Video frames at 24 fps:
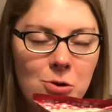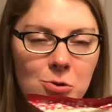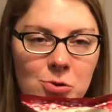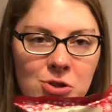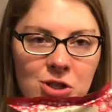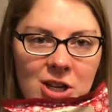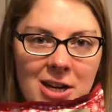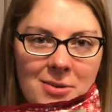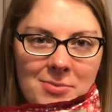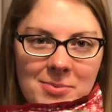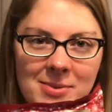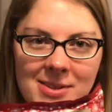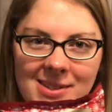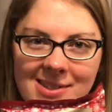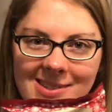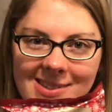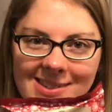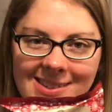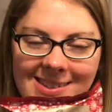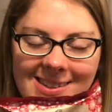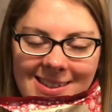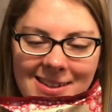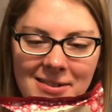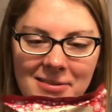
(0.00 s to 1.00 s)

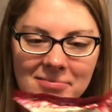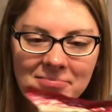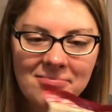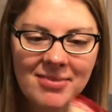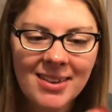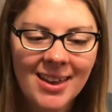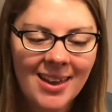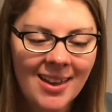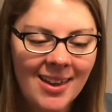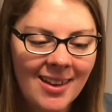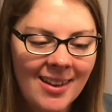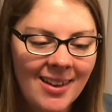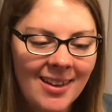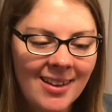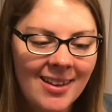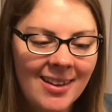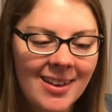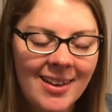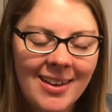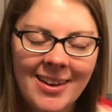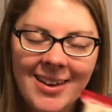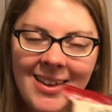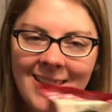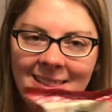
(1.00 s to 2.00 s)
chips.
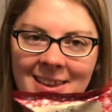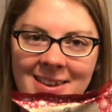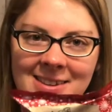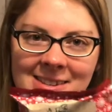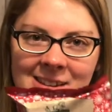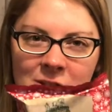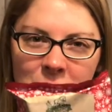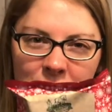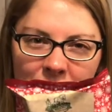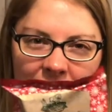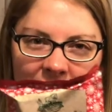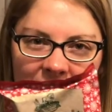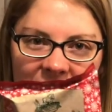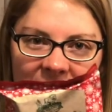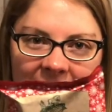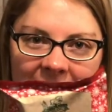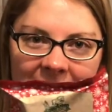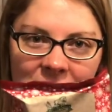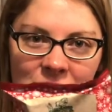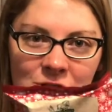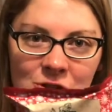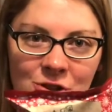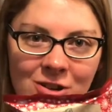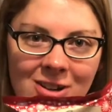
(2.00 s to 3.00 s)
That sounds very
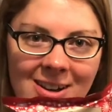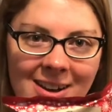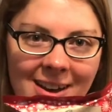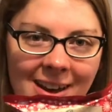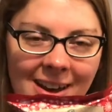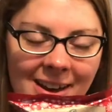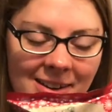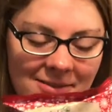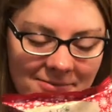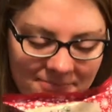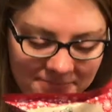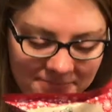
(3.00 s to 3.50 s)
intriguing.